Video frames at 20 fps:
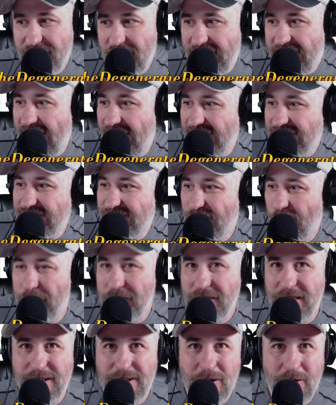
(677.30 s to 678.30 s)
cat just
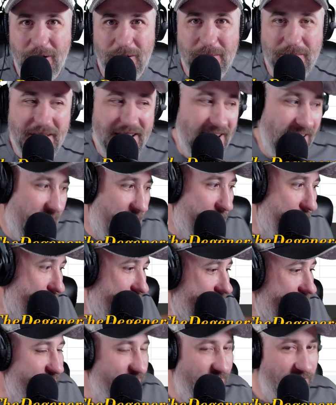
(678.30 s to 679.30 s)
opened the door mid
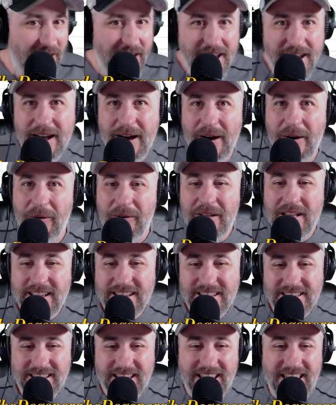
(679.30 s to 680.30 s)
video.
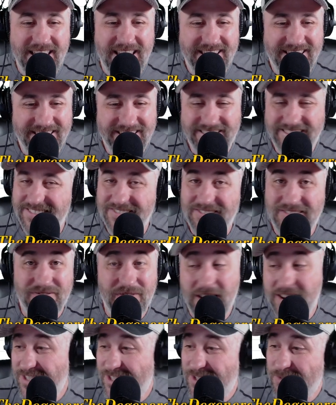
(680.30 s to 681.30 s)

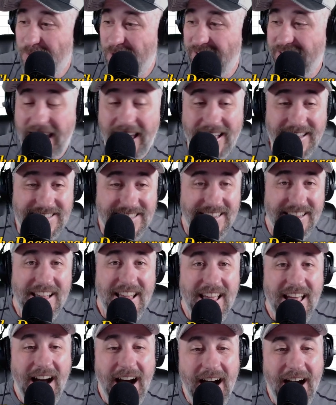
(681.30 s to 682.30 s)
Fucking smart cats.
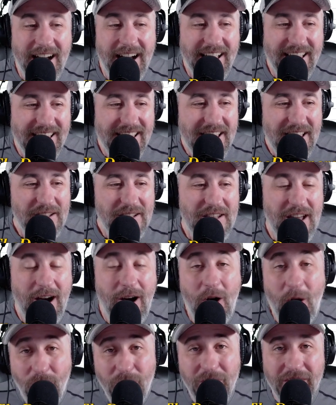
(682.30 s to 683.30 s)
Not
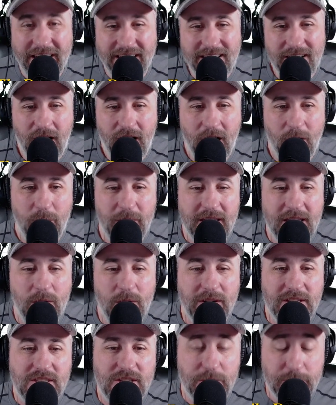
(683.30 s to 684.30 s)
only are we
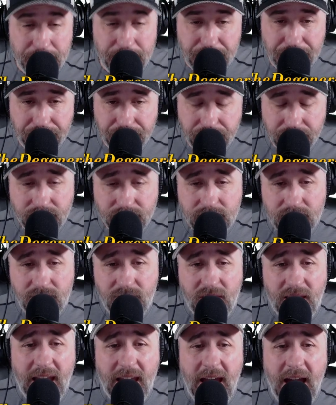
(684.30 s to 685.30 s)
going to
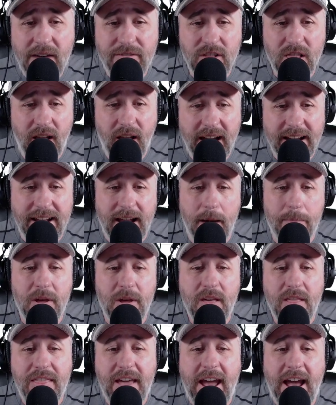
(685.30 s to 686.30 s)
have a lineup
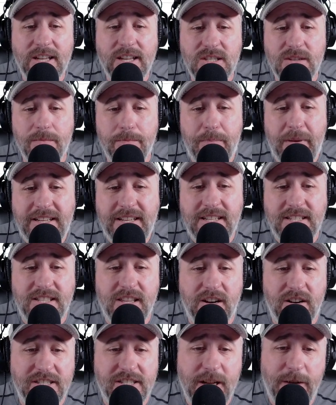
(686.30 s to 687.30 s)
that has pieces
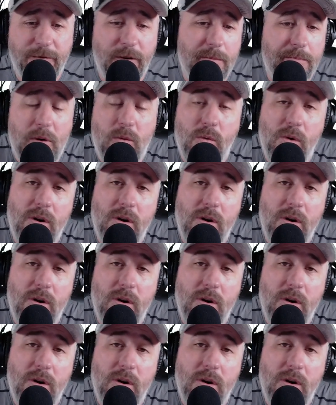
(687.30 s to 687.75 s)
that are different, but